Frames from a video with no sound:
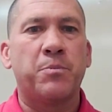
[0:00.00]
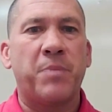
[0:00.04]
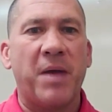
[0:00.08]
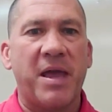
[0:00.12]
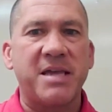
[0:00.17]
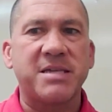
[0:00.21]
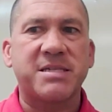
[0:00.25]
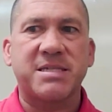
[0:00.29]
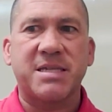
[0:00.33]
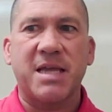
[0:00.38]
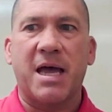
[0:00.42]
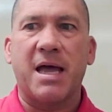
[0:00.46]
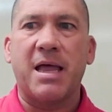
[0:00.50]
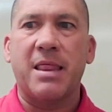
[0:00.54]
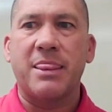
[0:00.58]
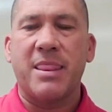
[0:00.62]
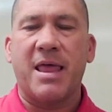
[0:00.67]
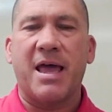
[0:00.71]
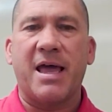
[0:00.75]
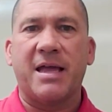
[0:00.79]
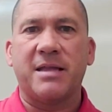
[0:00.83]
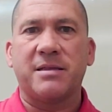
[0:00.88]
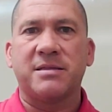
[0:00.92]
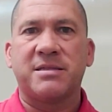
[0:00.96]
based on
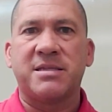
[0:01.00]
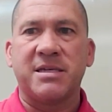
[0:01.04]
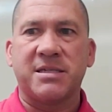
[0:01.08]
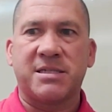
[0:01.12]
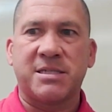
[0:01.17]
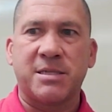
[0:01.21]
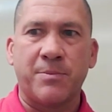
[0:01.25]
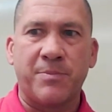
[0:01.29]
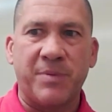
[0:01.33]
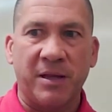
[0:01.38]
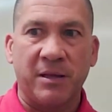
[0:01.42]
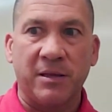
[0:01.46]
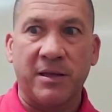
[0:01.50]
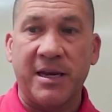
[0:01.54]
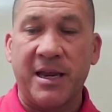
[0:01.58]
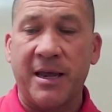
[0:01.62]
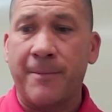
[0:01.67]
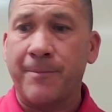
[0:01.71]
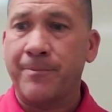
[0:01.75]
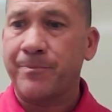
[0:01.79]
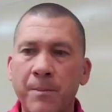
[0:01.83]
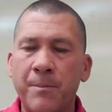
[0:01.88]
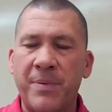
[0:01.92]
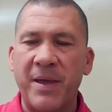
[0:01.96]
that disability,
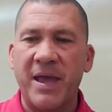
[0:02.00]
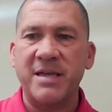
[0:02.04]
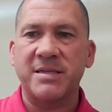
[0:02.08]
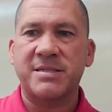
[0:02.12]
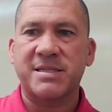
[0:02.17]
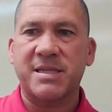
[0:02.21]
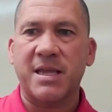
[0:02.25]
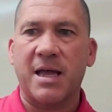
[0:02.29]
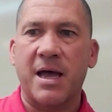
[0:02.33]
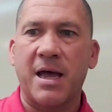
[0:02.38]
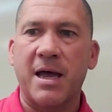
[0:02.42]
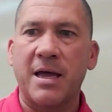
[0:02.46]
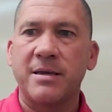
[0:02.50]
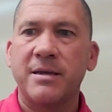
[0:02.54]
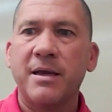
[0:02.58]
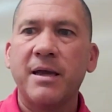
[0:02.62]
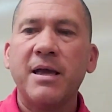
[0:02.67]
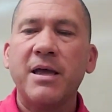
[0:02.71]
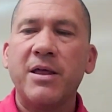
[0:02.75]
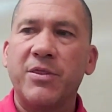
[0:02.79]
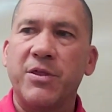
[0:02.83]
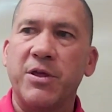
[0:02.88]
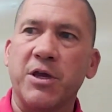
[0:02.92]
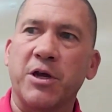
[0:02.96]
based on
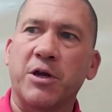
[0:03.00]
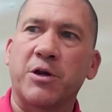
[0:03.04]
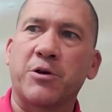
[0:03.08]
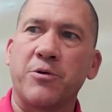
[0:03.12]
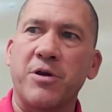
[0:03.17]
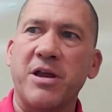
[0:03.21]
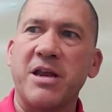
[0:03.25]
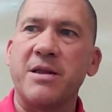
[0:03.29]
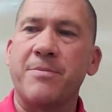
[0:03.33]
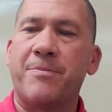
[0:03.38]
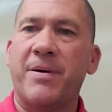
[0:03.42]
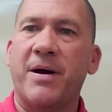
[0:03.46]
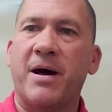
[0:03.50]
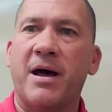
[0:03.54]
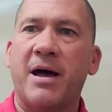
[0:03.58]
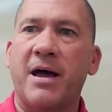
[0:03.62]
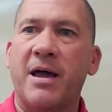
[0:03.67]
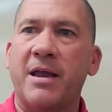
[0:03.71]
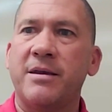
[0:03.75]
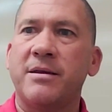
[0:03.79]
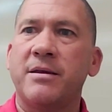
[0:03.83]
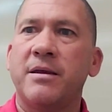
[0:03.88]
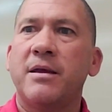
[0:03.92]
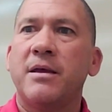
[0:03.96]
the agreed
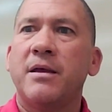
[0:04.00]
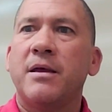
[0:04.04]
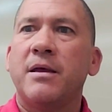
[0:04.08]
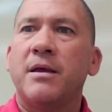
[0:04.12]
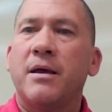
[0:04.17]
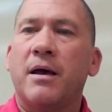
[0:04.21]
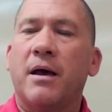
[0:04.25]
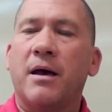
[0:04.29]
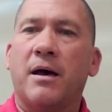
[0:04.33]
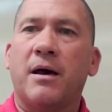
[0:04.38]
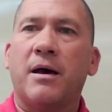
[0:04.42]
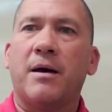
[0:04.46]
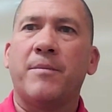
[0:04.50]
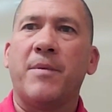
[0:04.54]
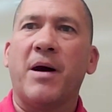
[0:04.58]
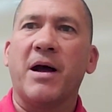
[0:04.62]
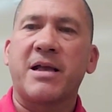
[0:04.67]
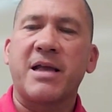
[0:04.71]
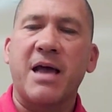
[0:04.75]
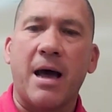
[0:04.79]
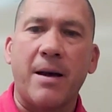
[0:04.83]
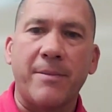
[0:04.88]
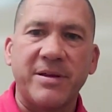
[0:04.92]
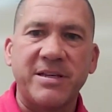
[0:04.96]
upon
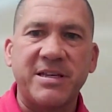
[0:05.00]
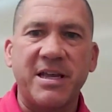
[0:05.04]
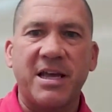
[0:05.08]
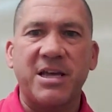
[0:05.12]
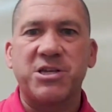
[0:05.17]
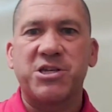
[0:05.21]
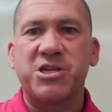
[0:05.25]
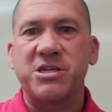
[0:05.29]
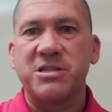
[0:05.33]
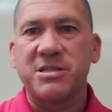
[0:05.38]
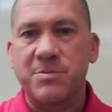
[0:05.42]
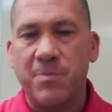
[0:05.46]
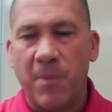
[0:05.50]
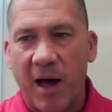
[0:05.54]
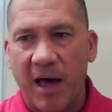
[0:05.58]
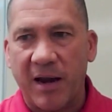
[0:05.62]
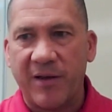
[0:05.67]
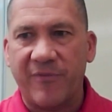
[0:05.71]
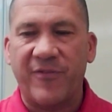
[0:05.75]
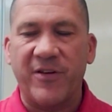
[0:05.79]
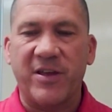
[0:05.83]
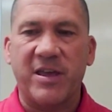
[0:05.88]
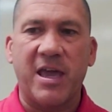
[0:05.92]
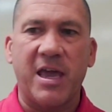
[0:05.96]
accommodations,
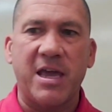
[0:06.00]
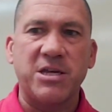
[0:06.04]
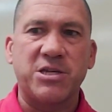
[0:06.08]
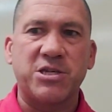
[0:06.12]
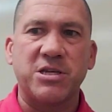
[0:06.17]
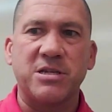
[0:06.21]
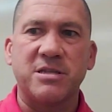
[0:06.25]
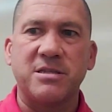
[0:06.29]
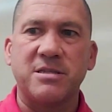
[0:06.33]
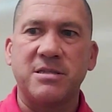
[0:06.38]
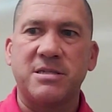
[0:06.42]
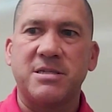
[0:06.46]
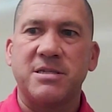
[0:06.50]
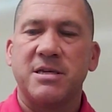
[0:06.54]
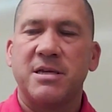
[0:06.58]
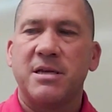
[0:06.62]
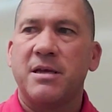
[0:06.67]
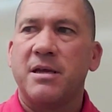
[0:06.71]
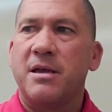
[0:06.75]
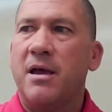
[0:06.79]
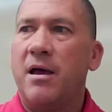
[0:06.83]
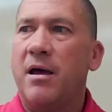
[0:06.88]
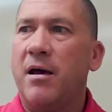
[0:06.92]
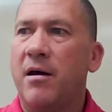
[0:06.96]
modifications
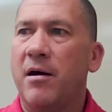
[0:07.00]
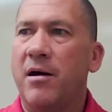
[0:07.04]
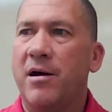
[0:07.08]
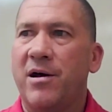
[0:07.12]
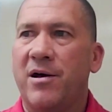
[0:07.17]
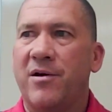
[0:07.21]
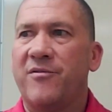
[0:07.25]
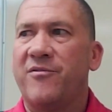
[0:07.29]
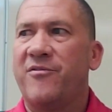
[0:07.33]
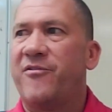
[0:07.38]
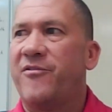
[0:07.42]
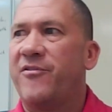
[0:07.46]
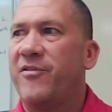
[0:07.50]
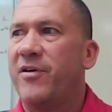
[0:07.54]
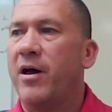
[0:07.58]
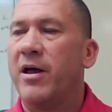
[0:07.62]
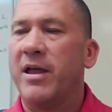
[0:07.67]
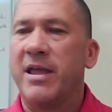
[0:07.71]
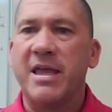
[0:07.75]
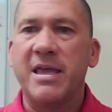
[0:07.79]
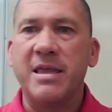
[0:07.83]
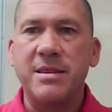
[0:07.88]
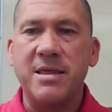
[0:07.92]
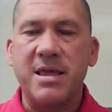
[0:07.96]
of
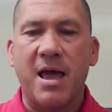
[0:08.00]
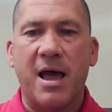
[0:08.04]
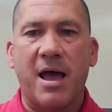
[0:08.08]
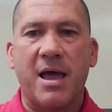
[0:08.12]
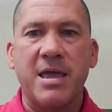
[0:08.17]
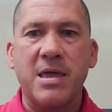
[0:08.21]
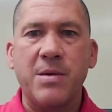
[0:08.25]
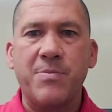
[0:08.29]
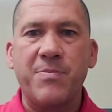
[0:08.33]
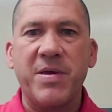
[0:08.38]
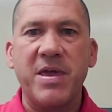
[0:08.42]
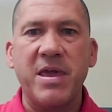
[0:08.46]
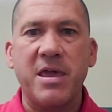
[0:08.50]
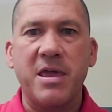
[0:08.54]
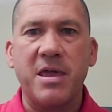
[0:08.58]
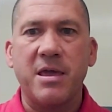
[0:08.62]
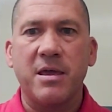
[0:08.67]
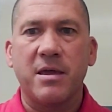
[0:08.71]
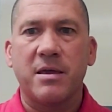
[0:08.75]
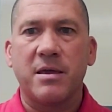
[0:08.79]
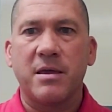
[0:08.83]
in the IEP,